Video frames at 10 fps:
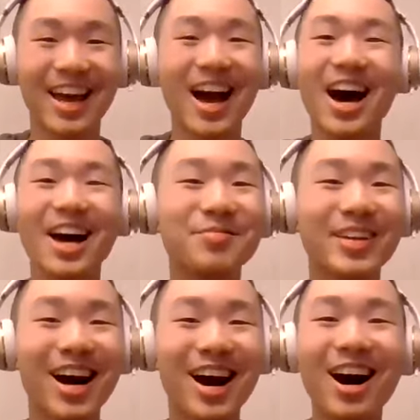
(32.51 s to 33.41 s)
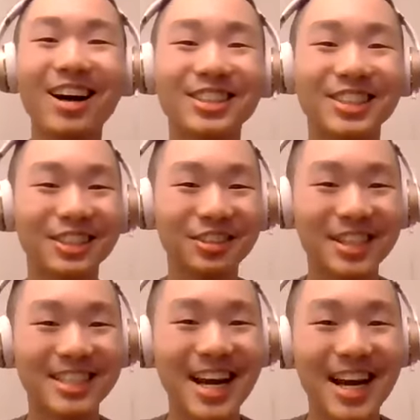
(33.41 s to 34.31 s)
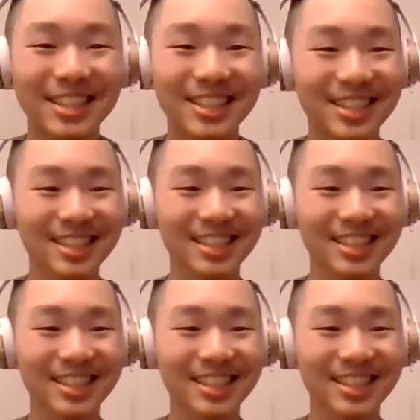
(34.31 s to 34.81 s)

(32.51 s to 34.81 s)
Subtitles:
I'd be honored to attend.